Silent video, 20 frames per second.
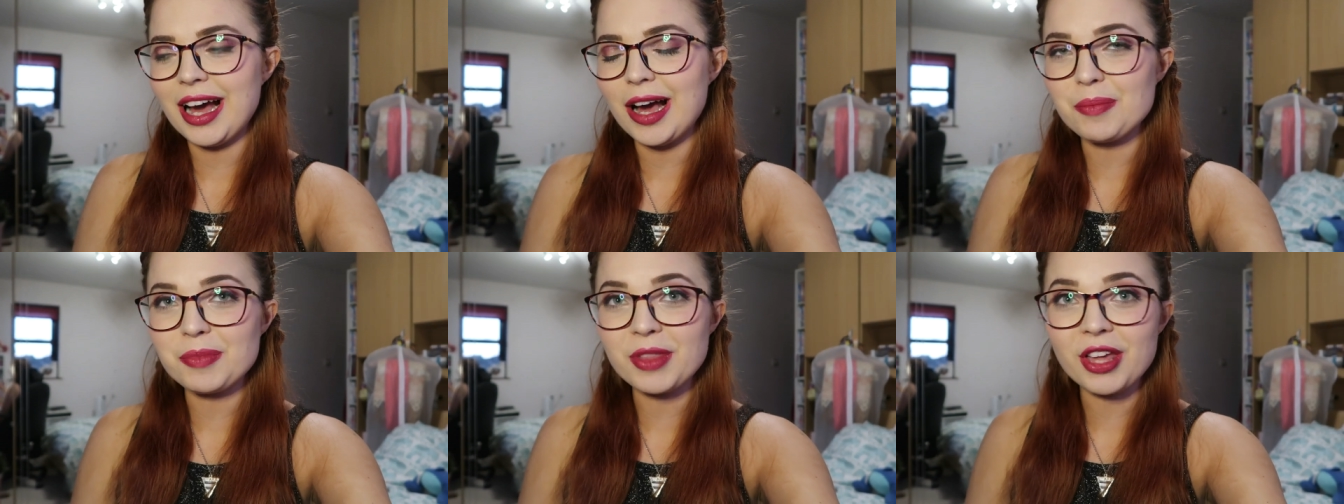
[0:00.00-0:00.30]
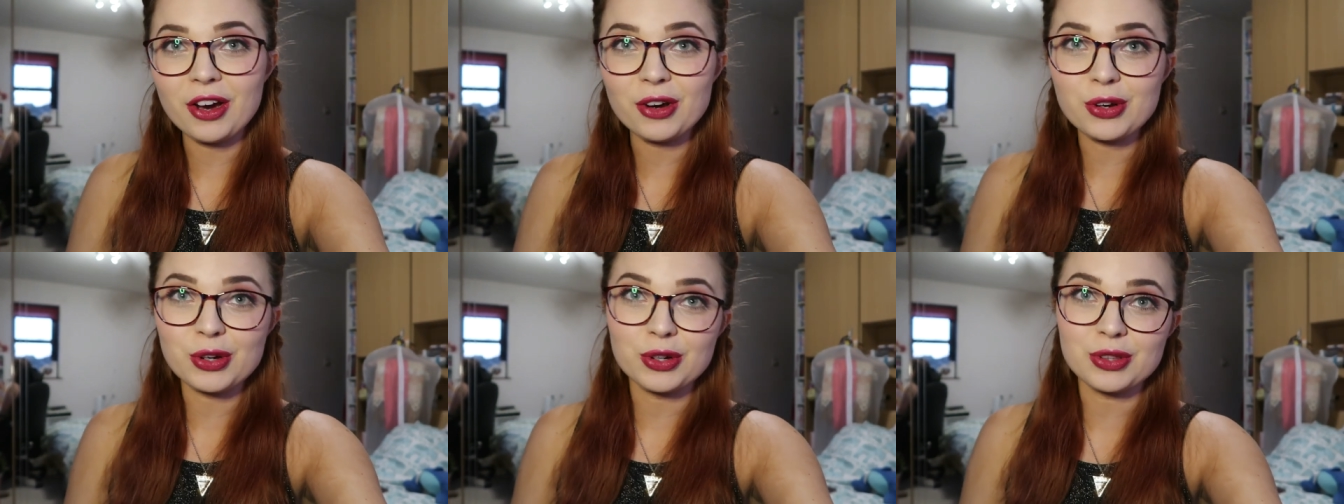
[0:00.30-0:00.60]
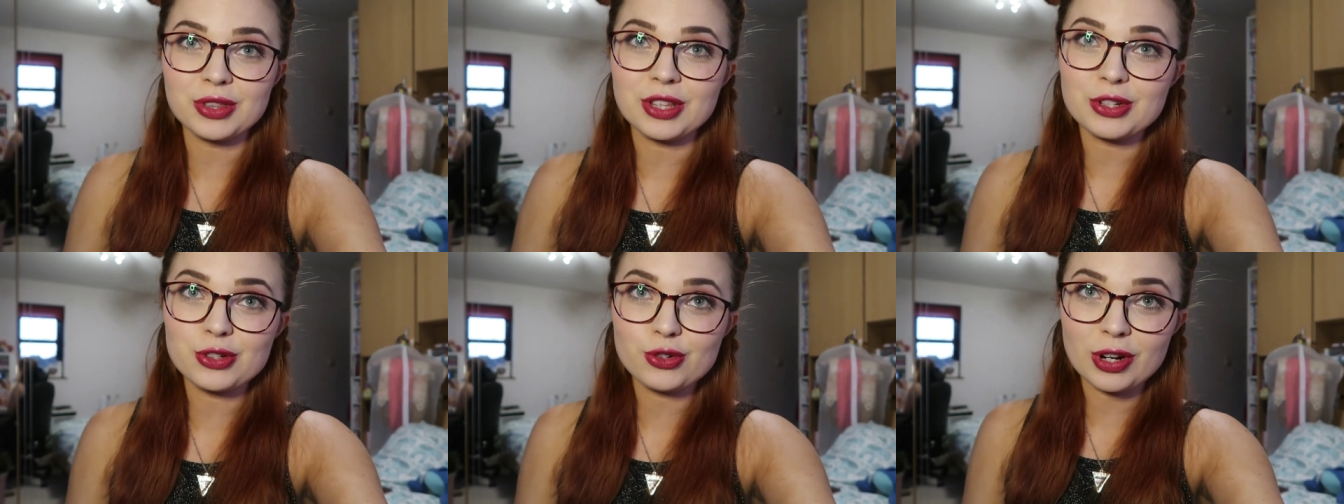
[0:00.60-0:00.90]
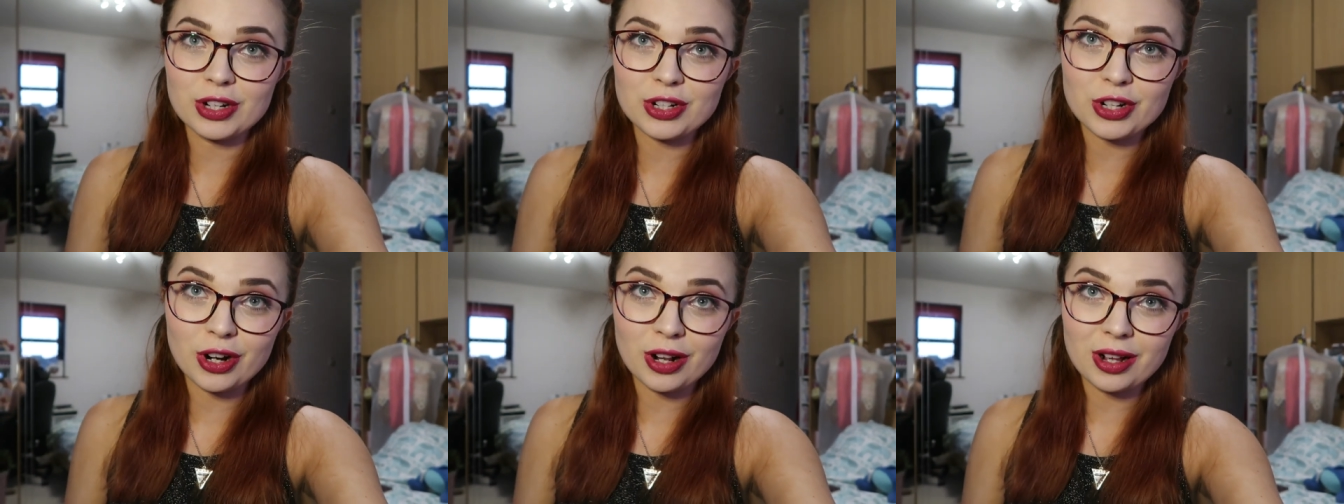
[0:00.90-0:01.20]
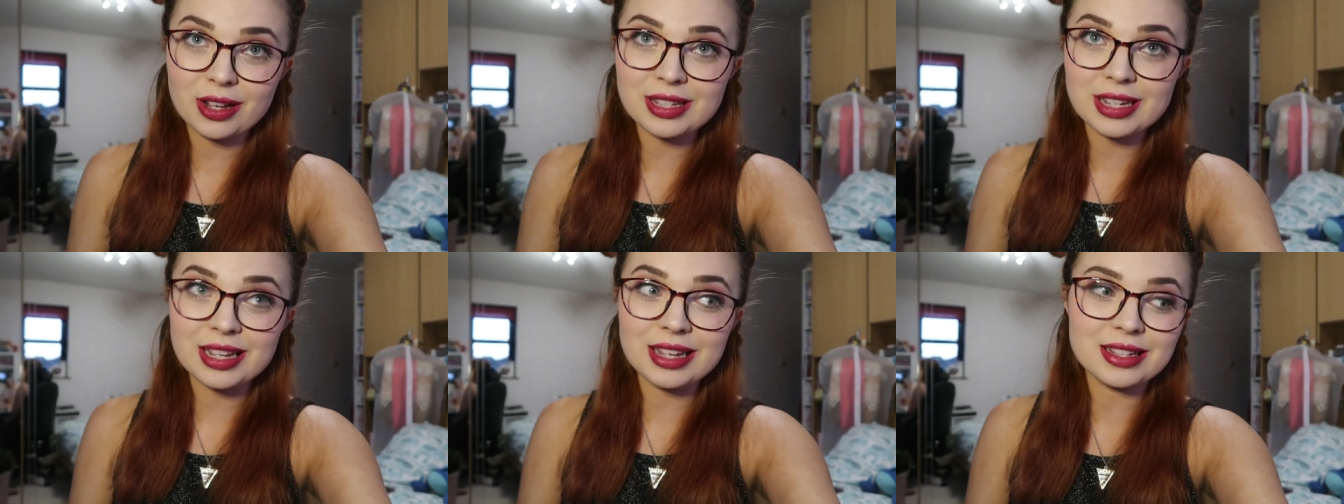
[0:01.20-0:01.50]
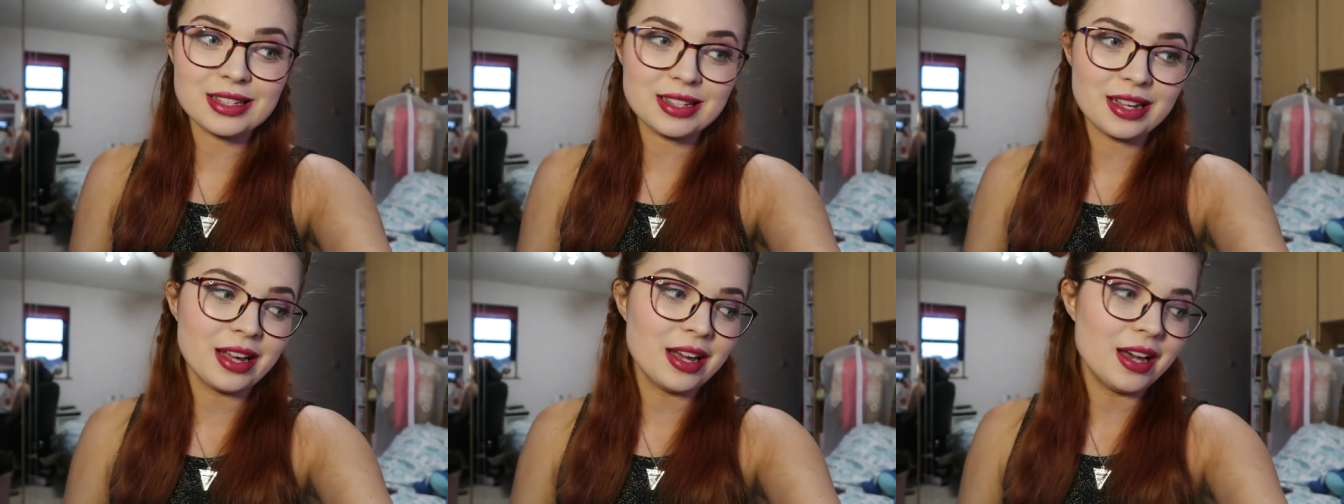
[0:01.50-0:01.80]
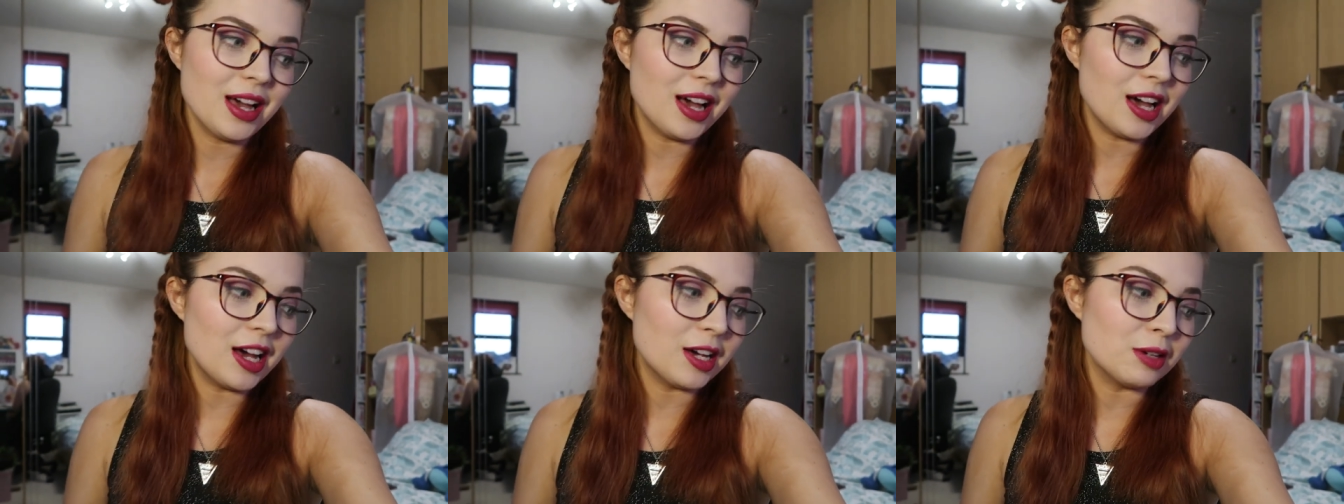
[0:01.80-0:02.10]
They are good, they're stretch classes,
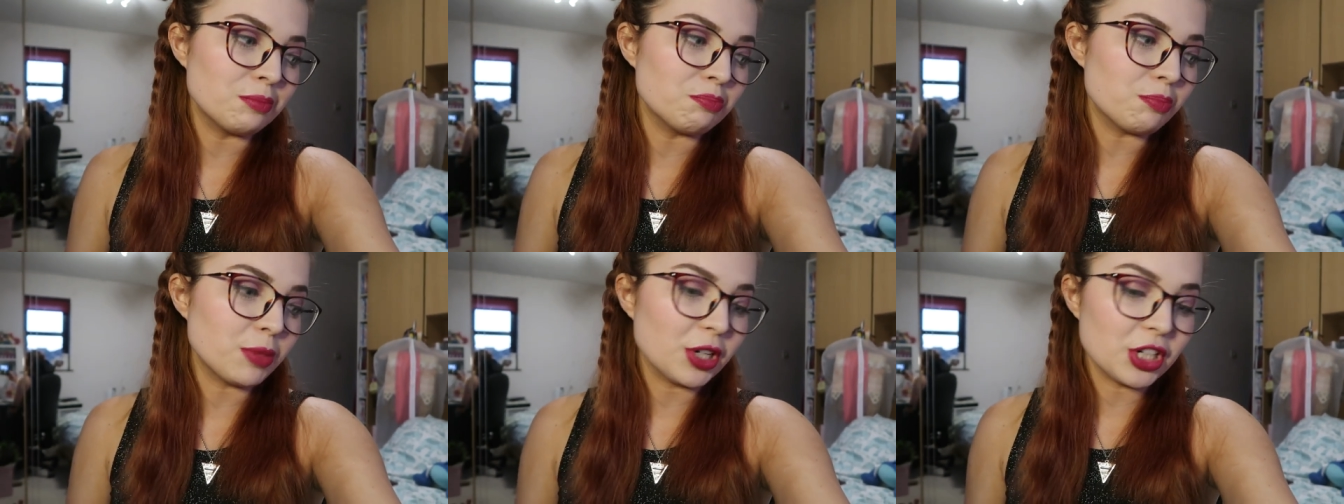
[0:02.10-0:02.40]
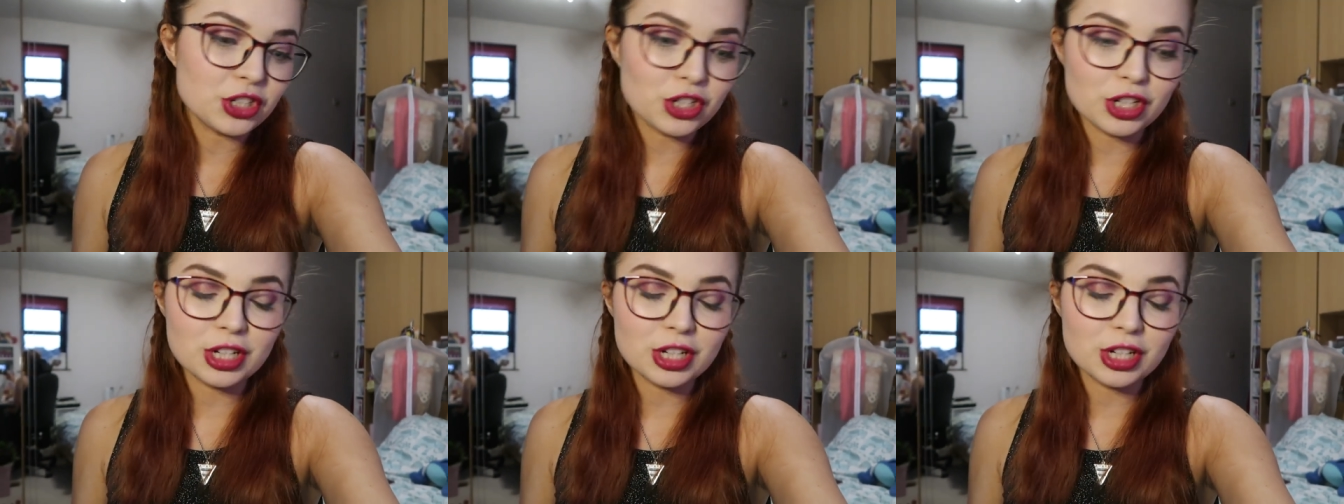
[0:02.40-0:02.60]
but